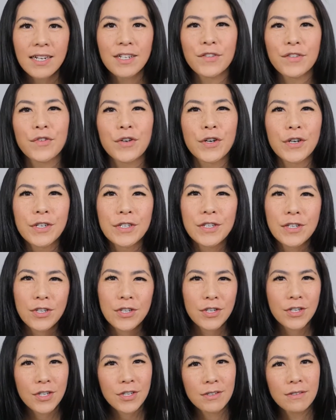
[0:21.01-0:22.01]
enough
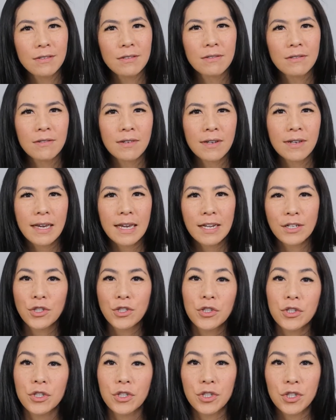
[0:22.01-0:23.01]
courage to
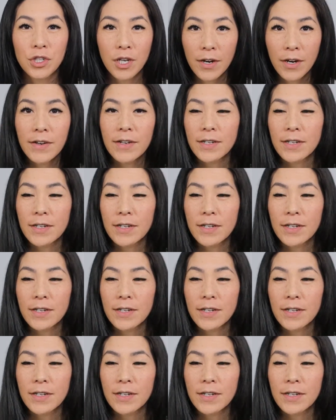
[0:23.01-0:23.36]
actually share